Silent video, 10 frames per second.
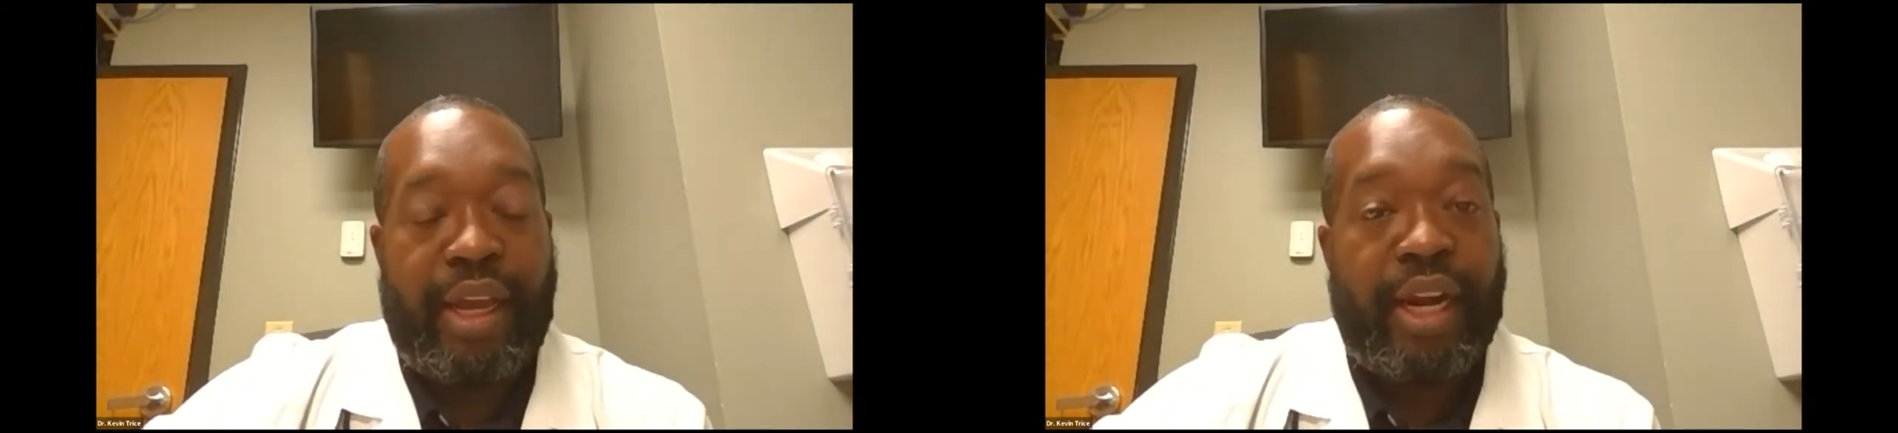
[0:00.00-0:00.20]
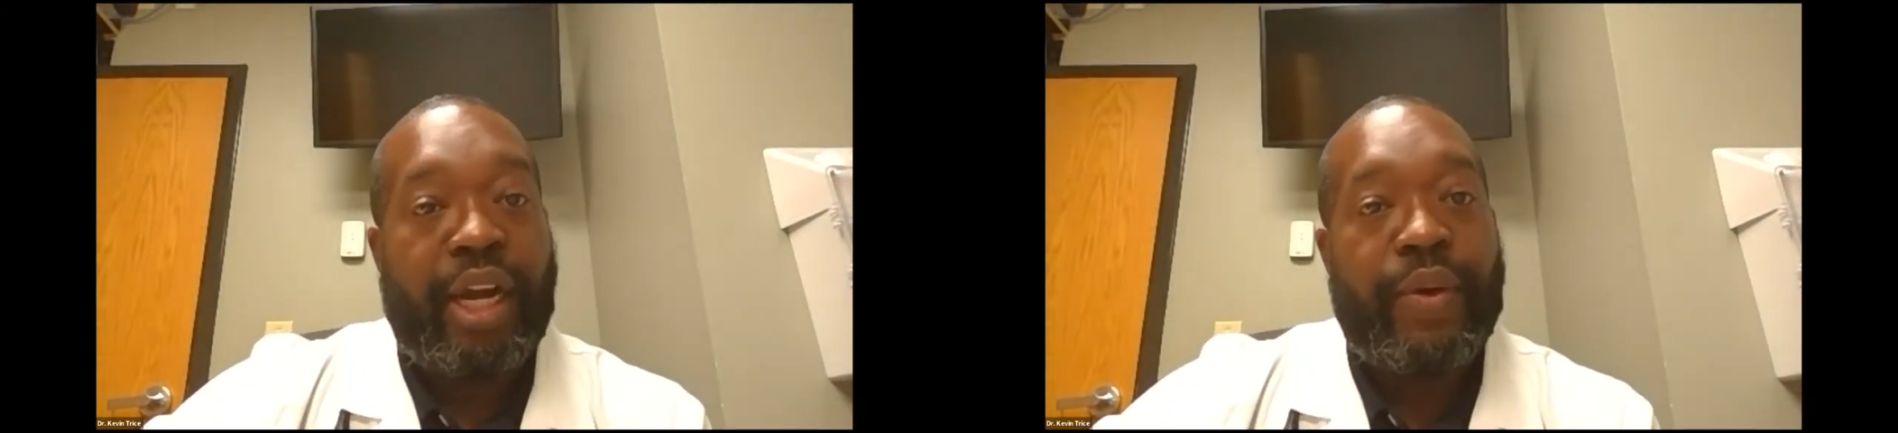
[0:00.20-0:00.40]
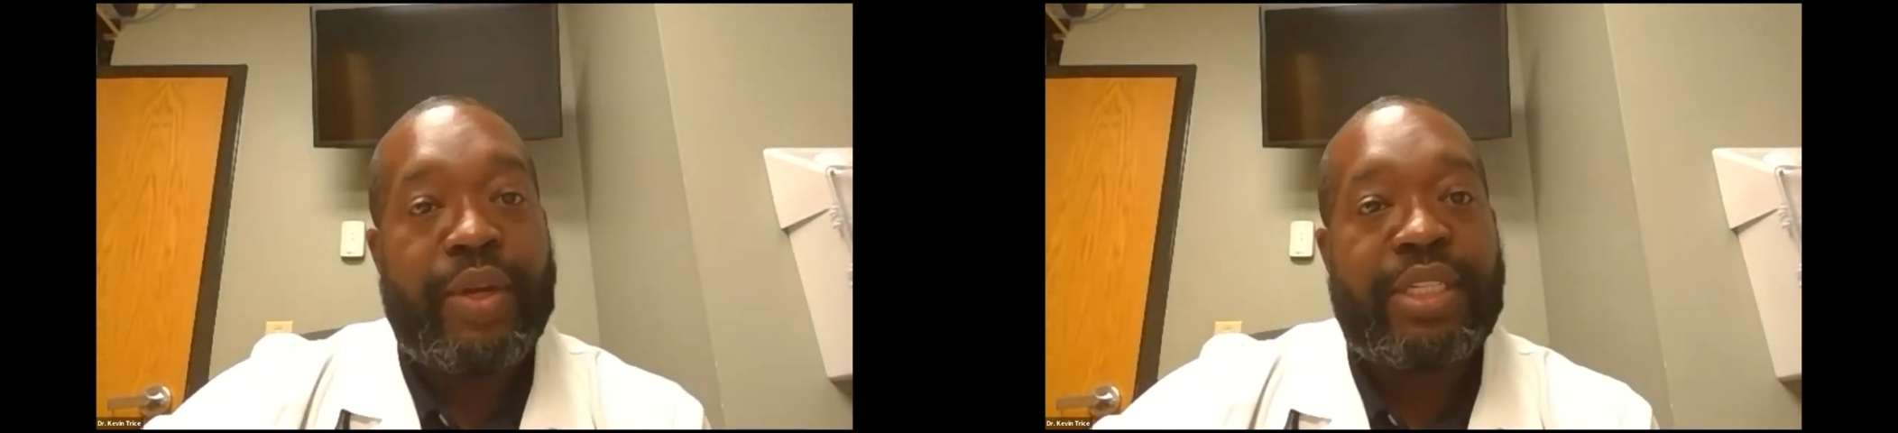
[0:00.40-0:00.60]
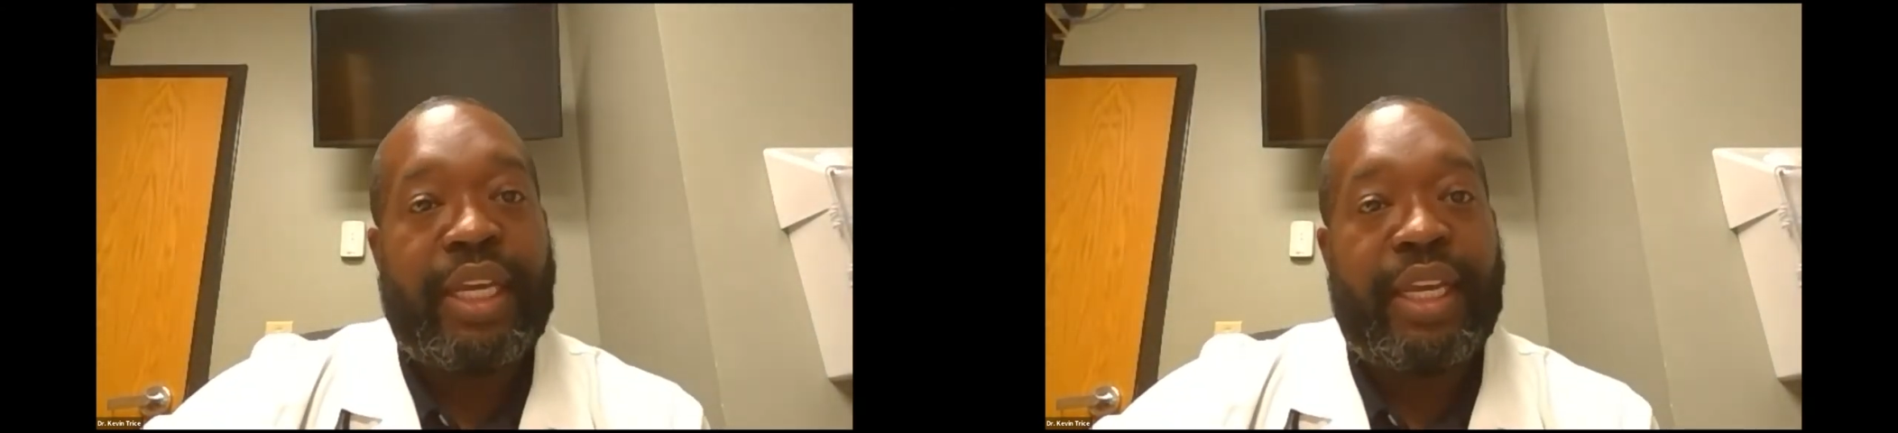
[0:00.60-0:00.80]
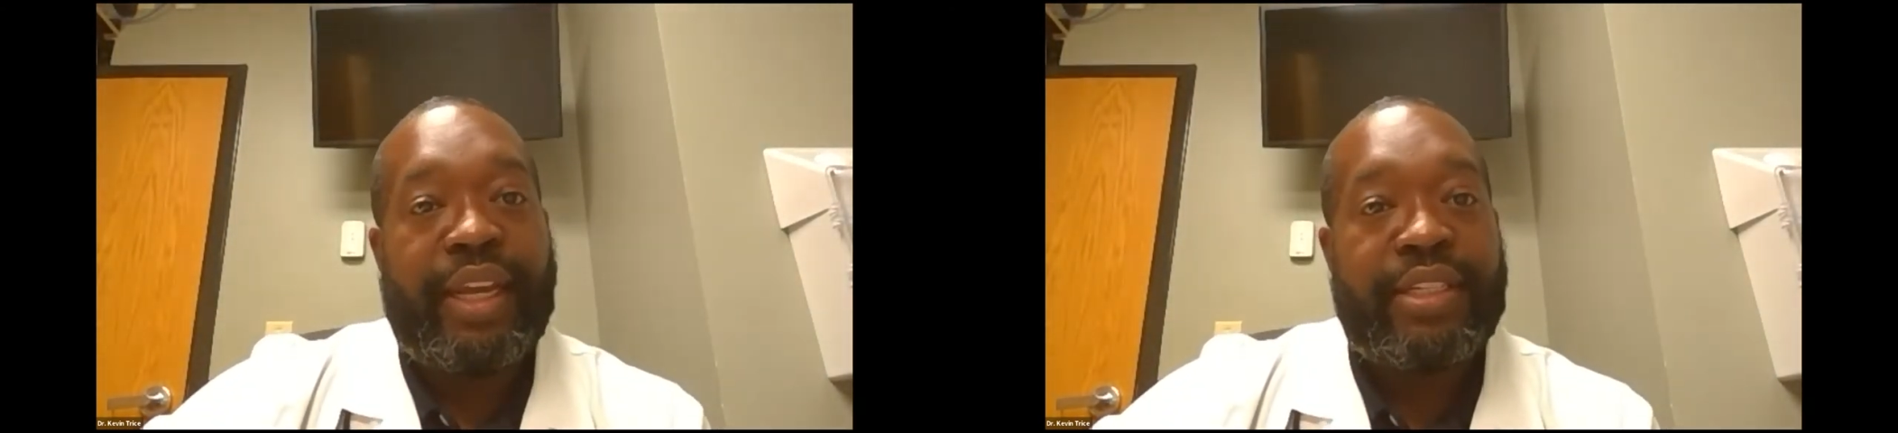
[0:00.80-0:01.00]
I always
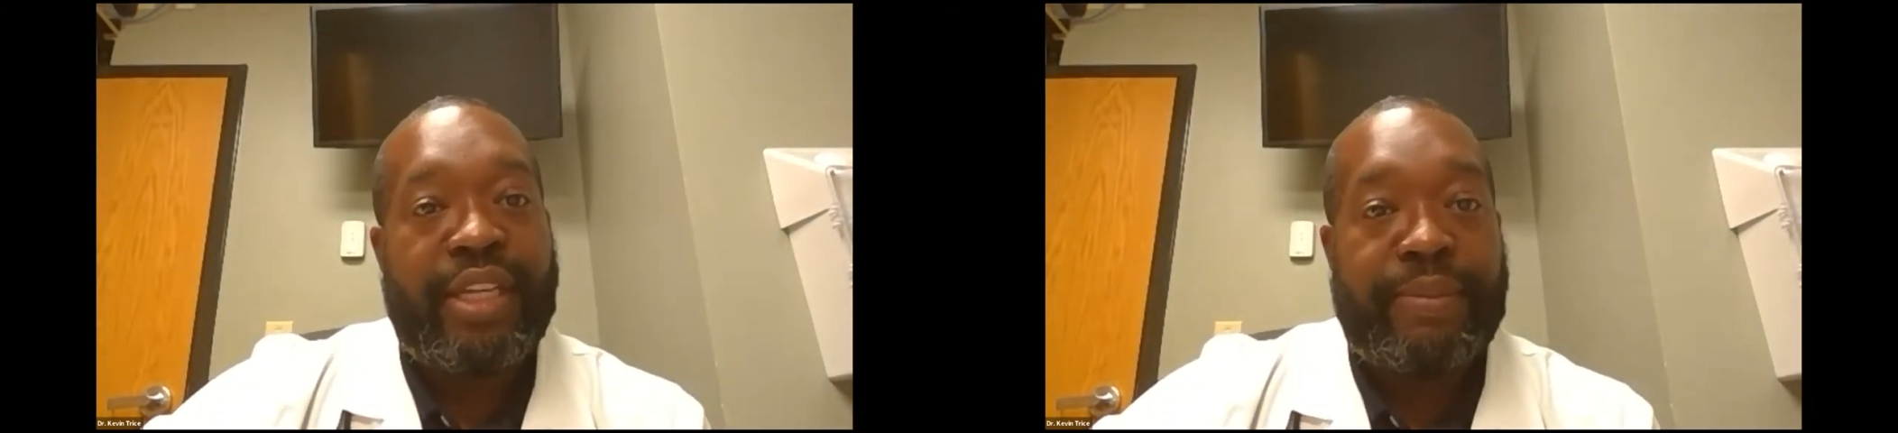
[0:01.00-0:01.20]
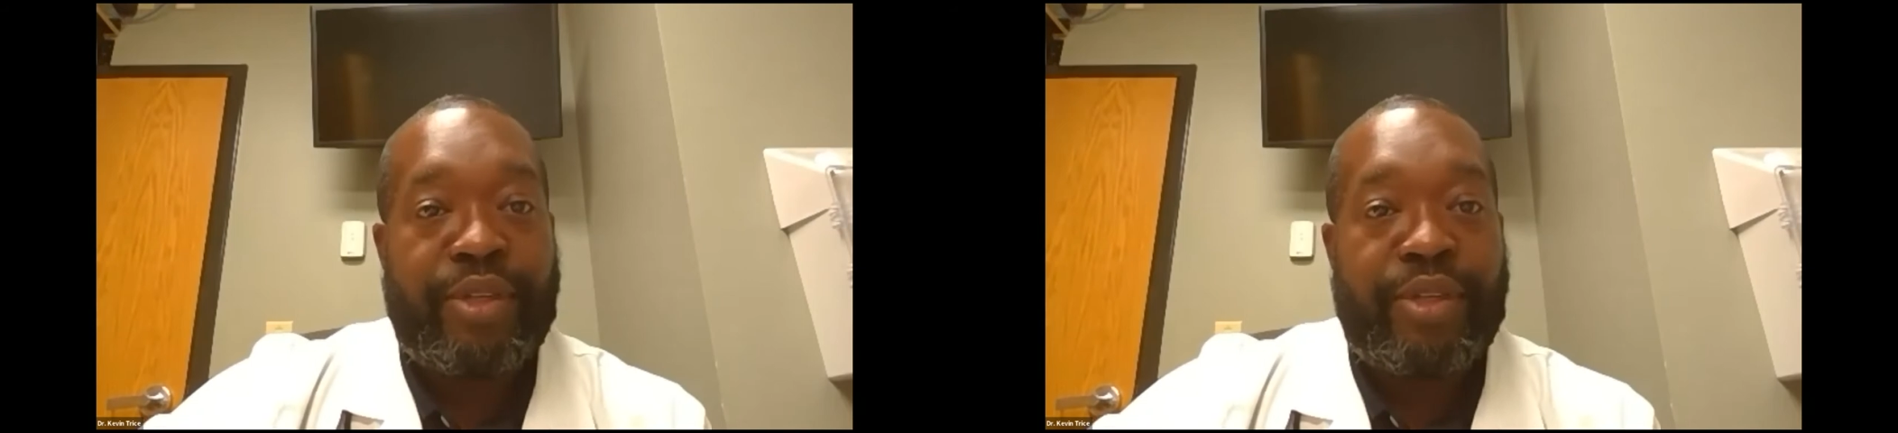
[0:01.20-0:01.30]
say it's up